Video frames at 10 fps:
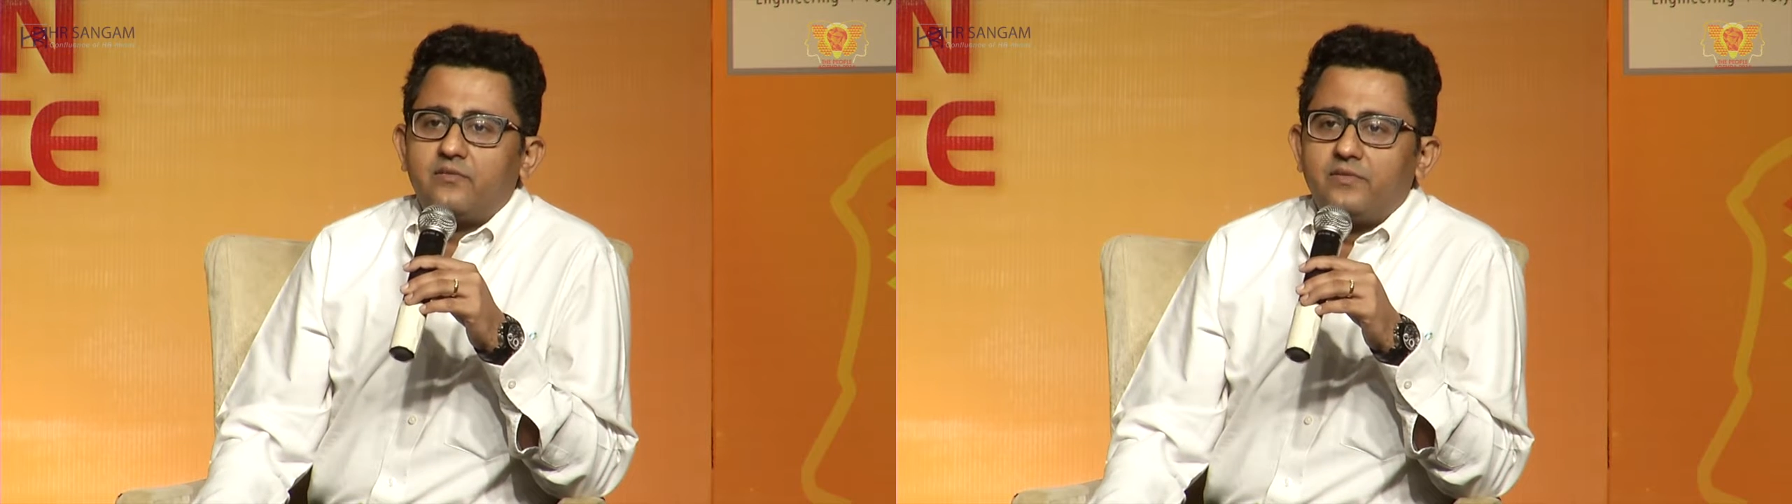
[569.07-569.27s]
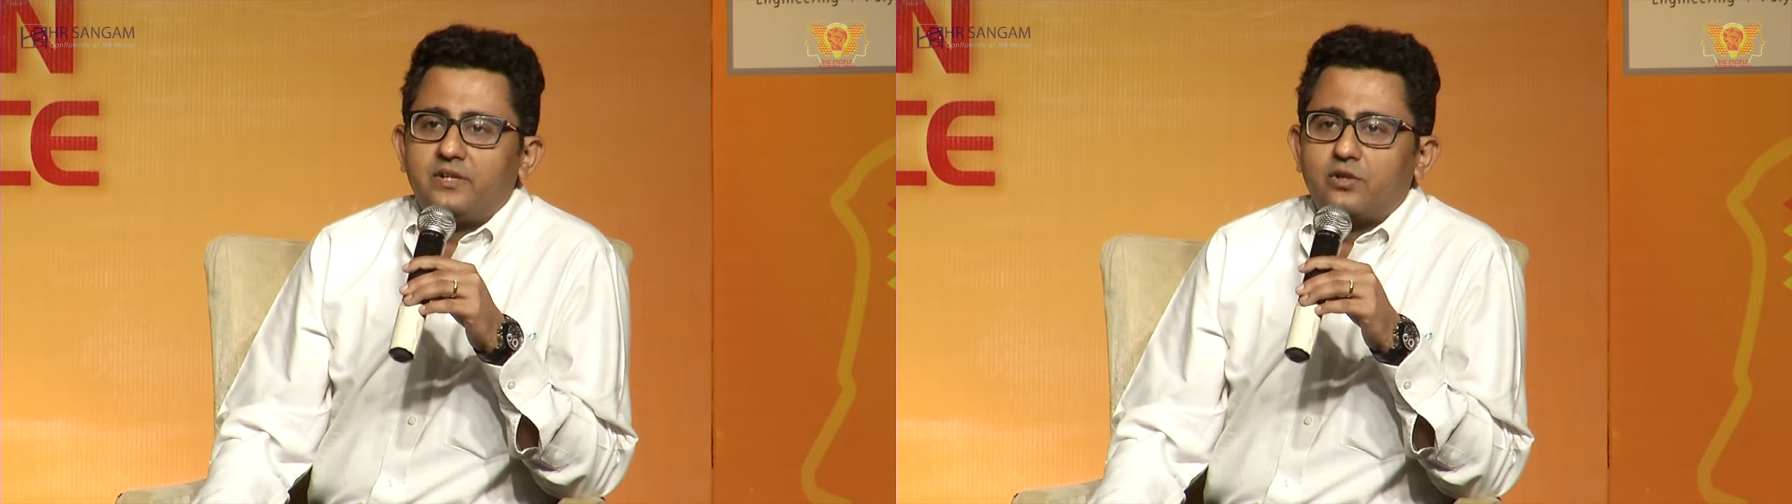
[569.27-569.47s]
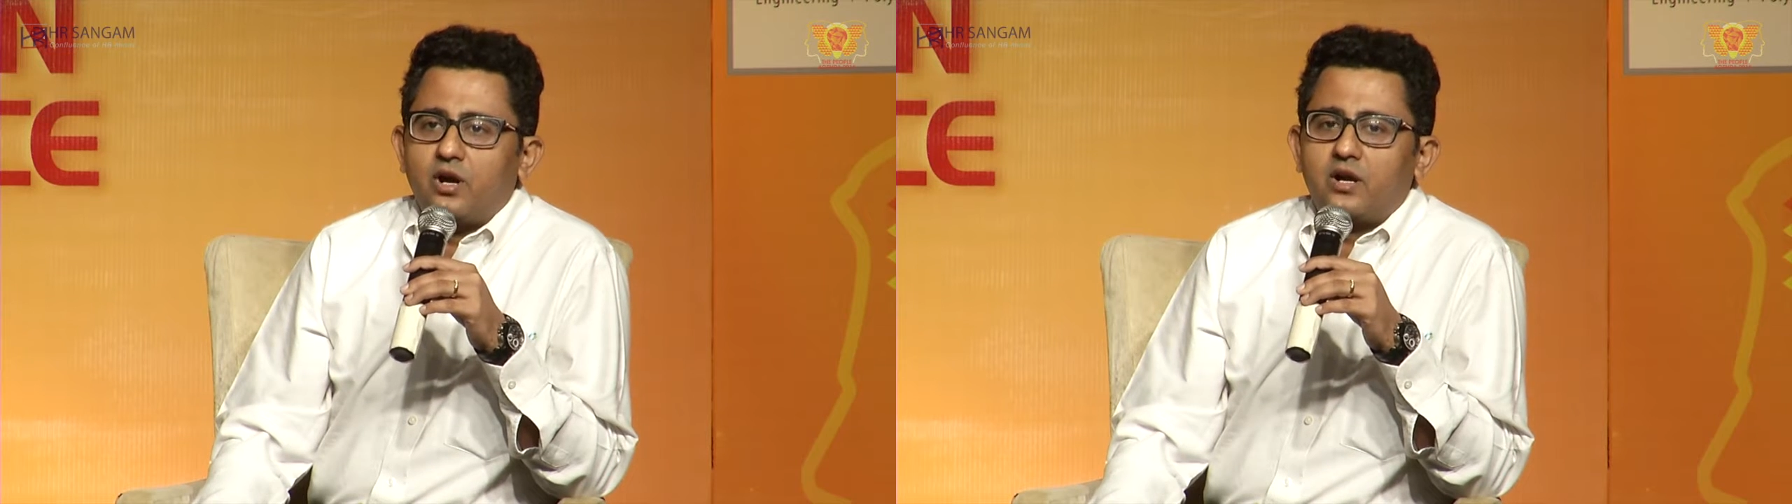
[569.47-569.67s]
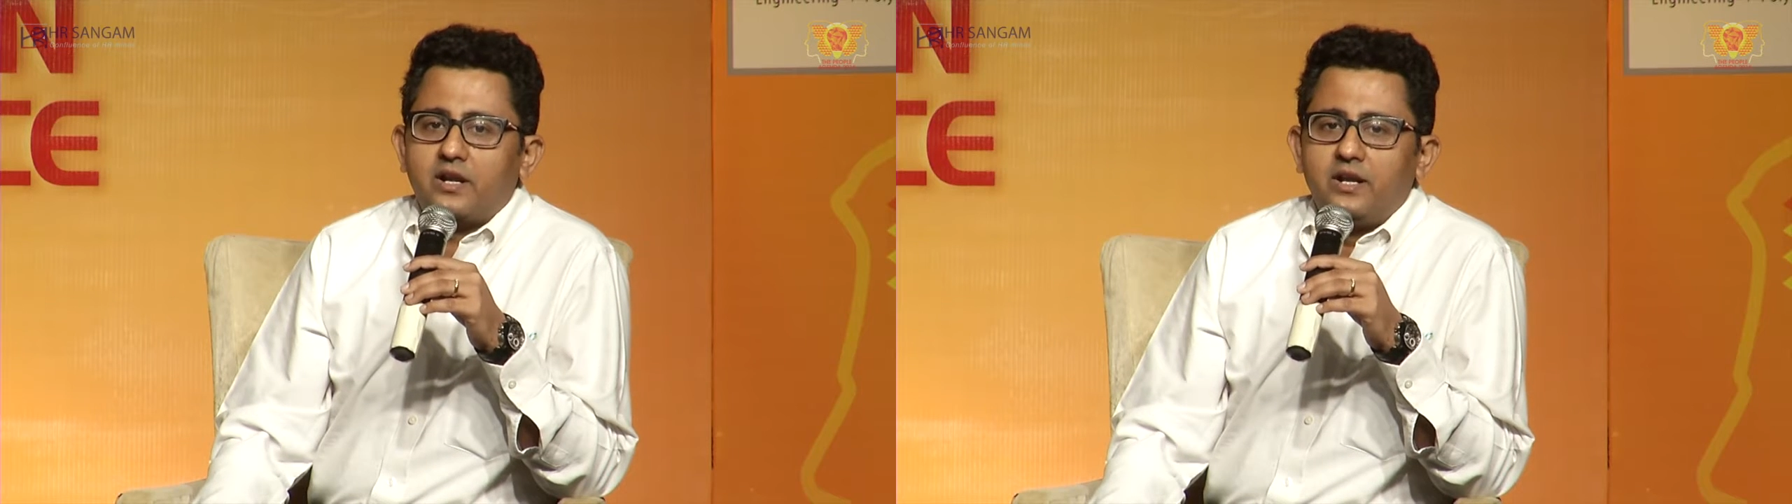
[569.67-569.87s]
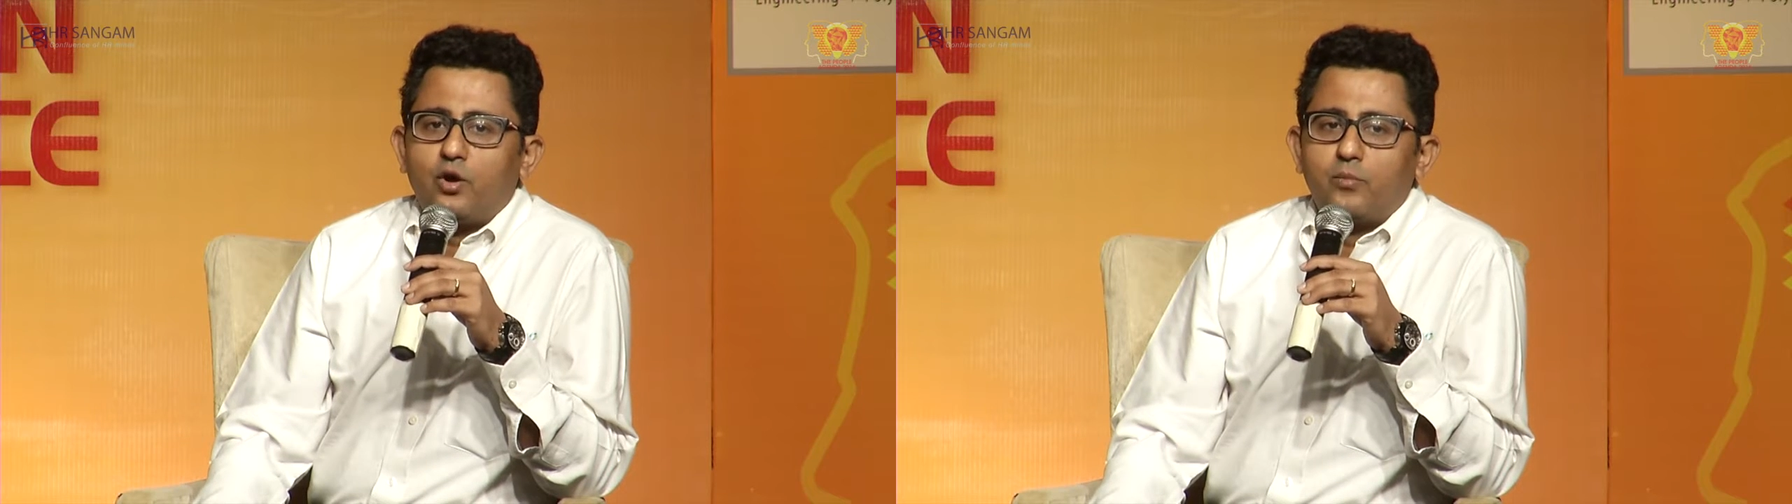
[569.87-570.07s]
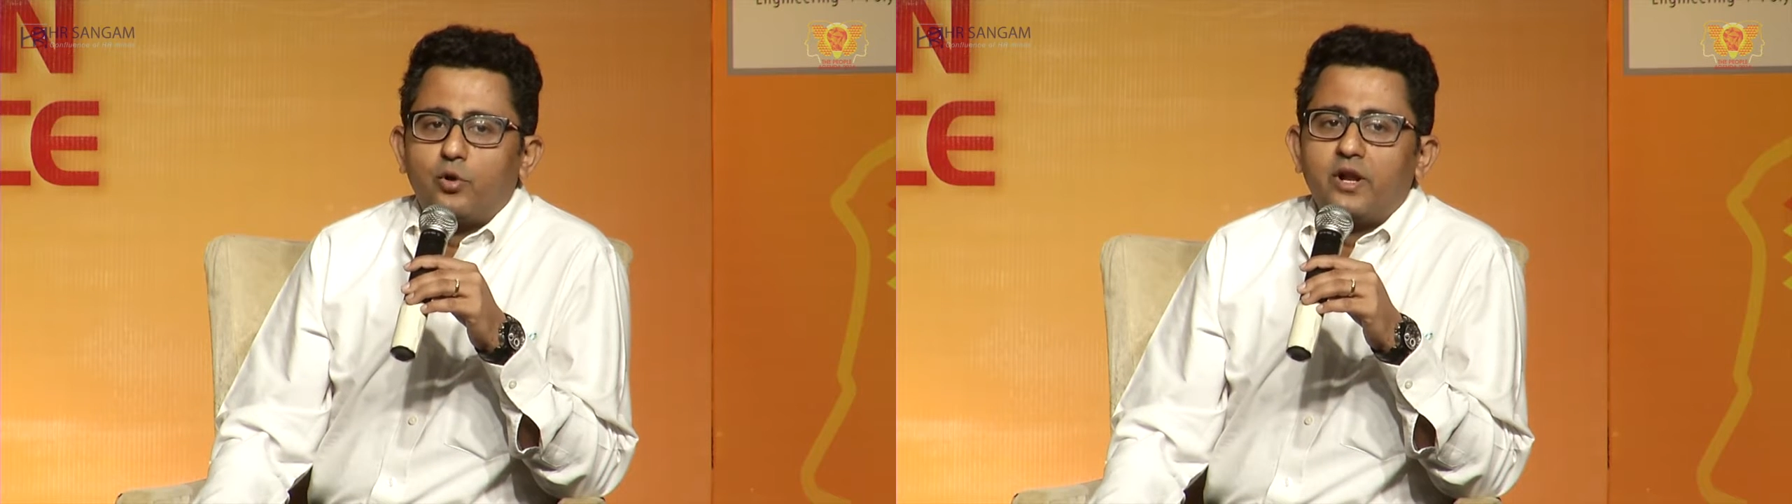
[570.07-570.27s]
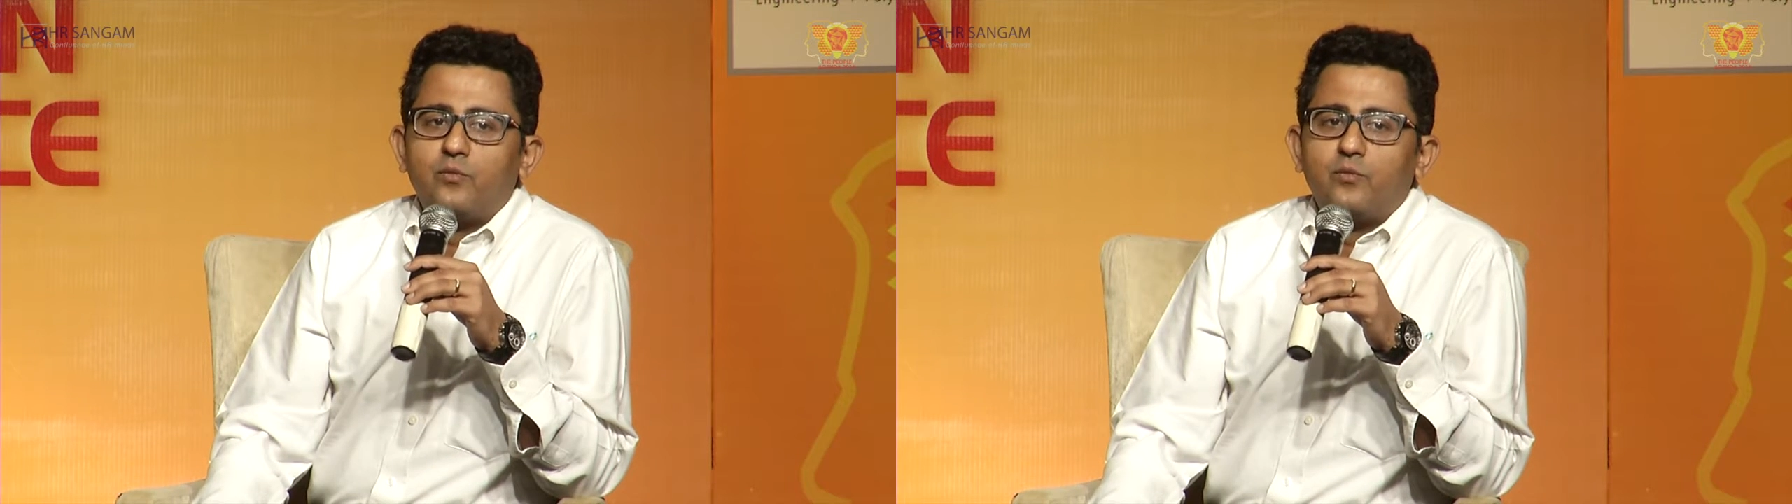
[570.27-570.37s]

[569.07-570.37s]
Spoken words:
we thought in onboarding